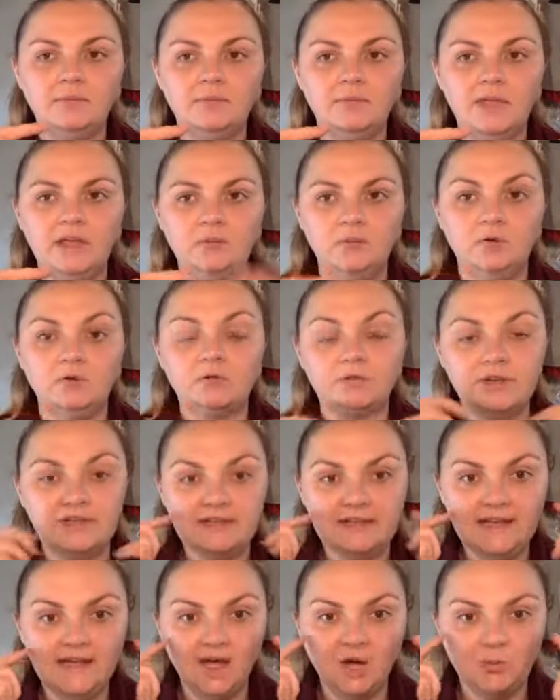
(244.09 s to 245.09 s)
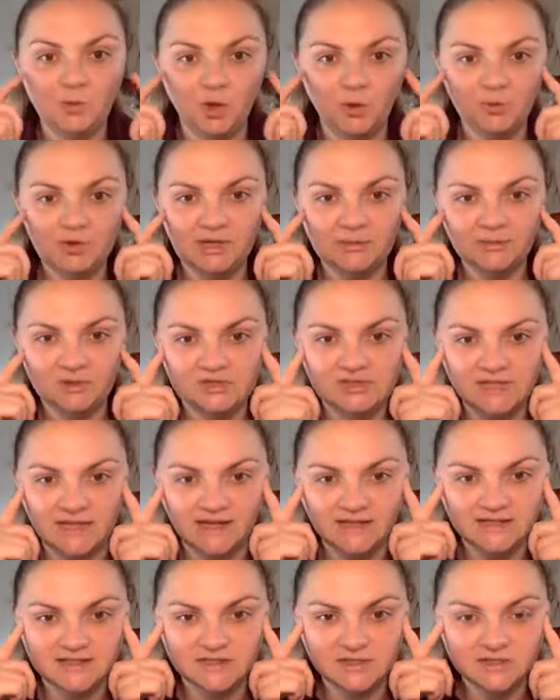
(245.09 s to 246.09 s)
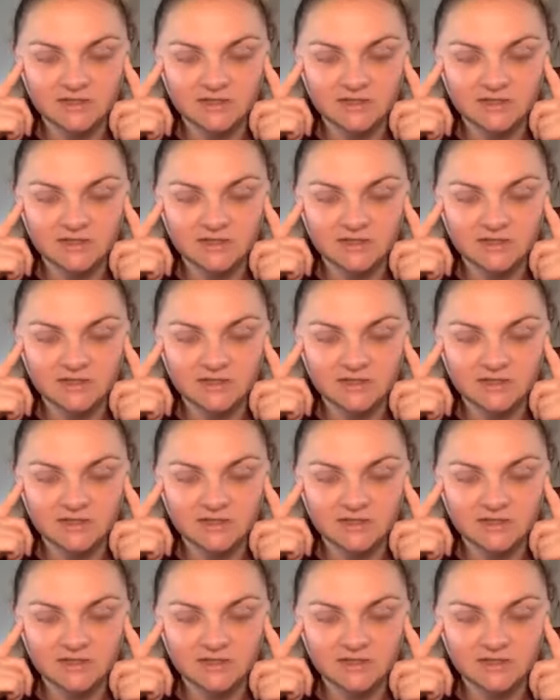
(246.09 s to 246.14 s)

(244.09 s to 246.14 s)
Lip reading: It will really help open up your sinuses.